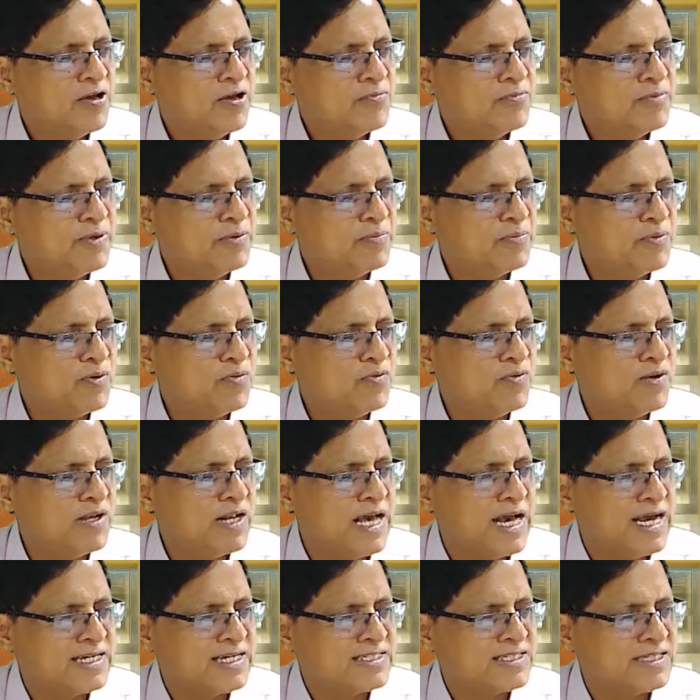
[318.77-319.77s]
people will
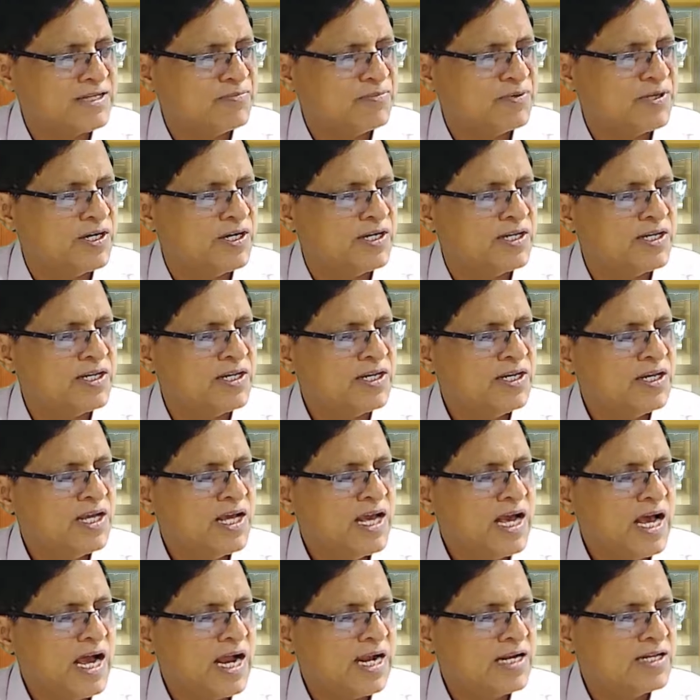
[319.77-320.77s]
accept it,
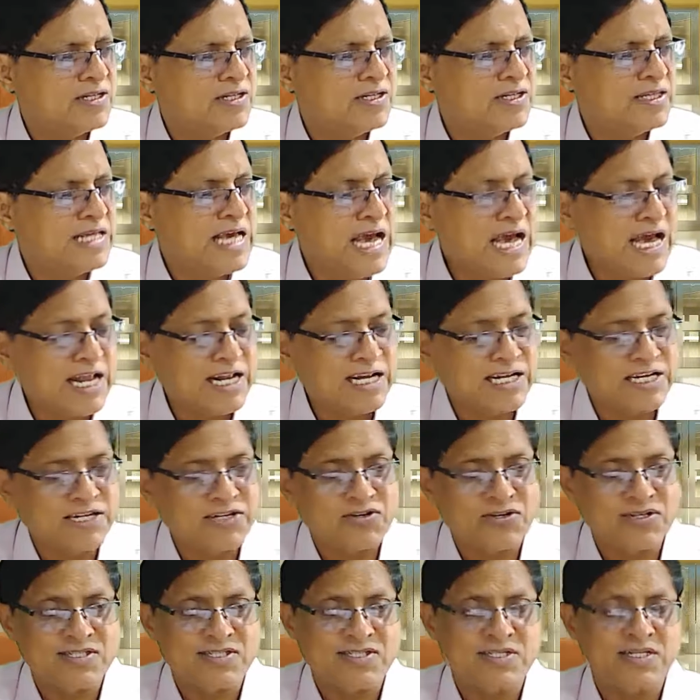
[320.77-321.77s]
and they are
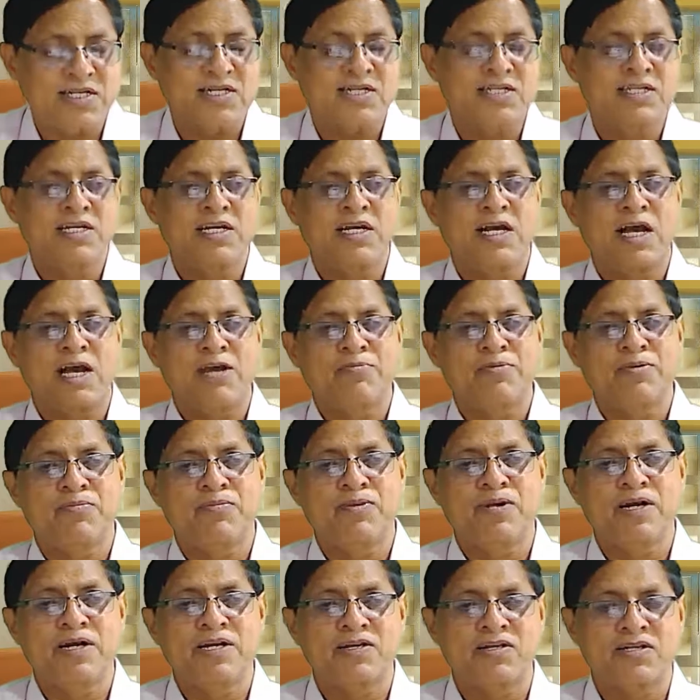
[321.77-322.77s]
interested, the
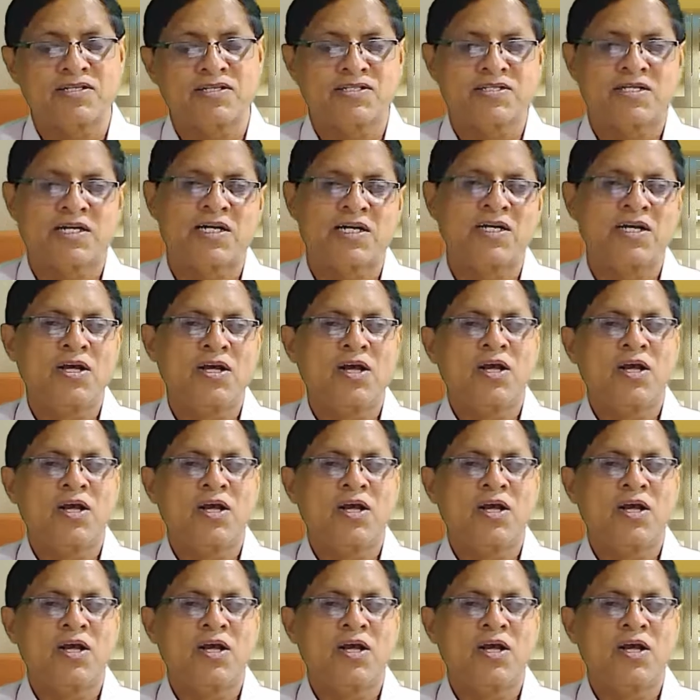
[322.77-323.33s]
IBBI interested,